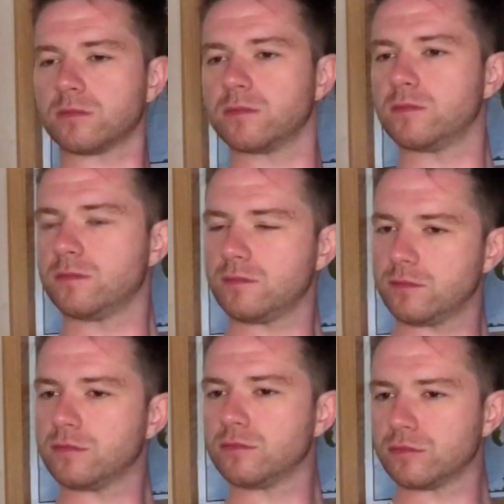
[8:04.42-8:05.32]

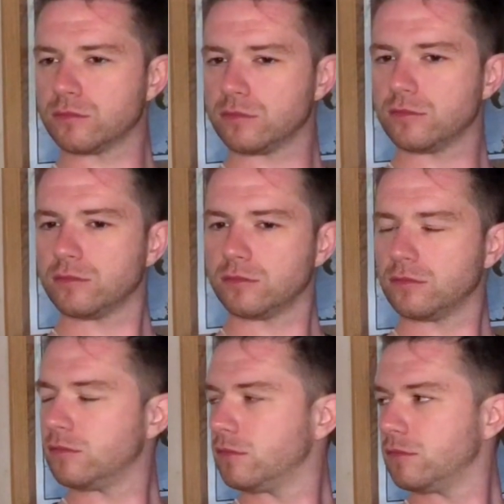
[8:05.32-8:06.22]

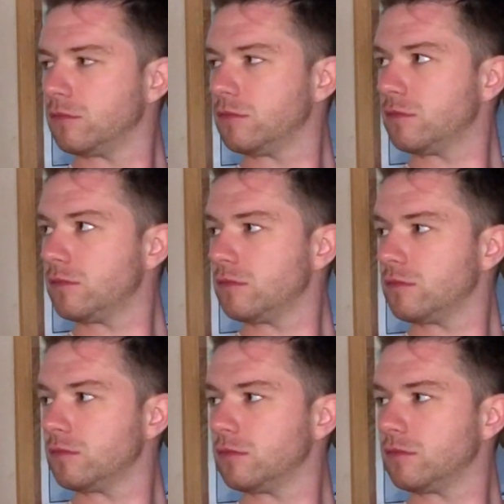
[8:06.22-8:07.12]

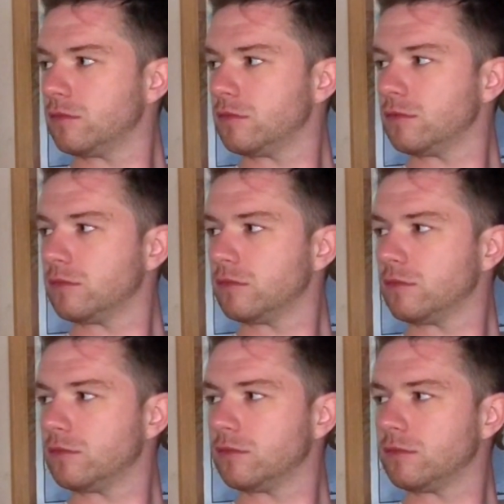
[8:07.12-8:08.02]

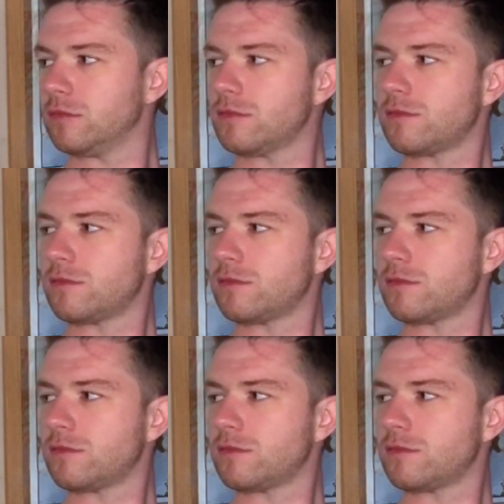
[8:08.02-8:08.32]
This person isn't speaking.